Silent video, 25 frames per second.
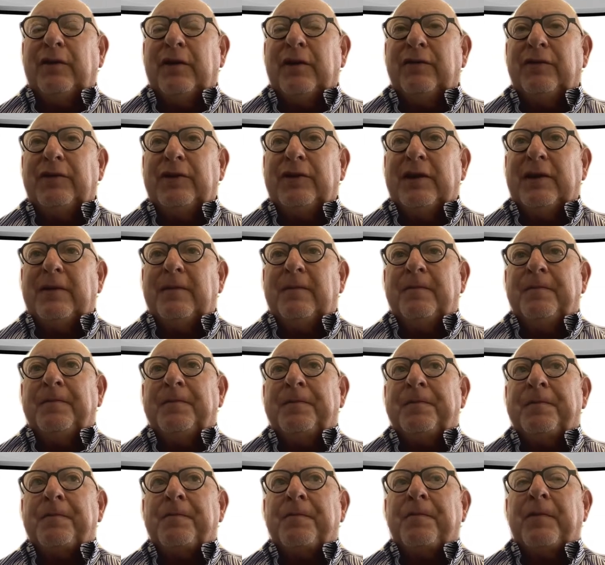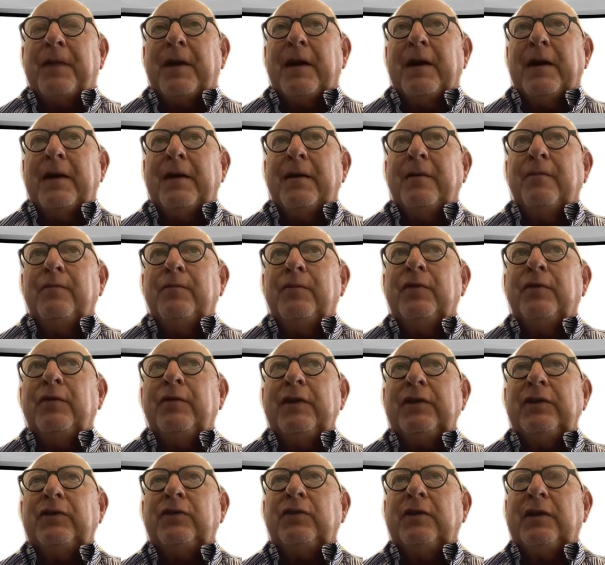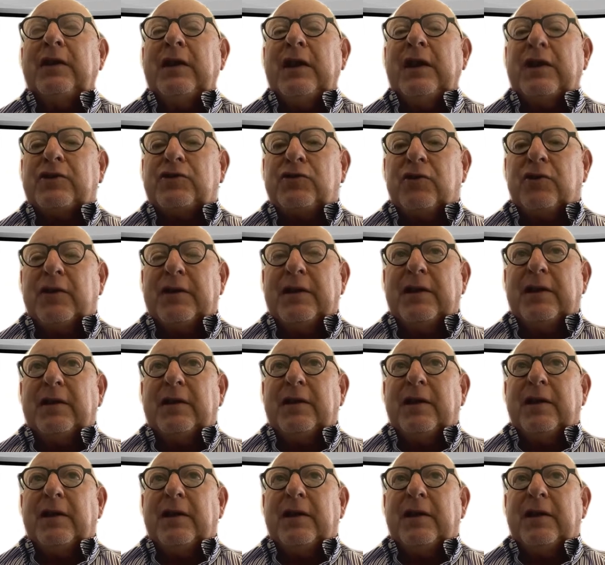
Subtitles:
lived in, moving to an electronic